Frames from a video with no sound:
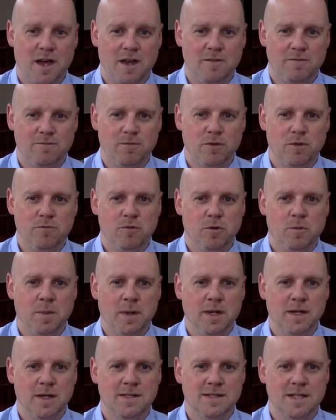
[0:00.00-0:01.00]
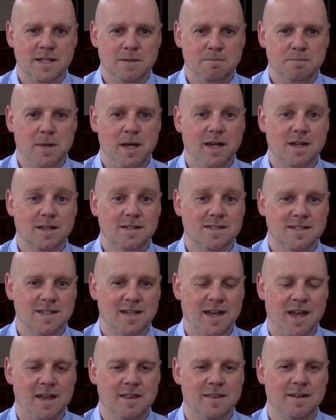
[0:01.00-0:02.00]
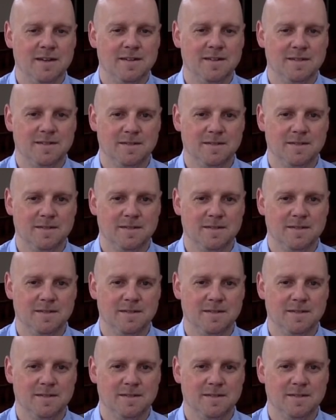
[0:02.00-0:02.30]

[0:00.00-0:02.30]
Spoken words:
and vulnerability mixed together.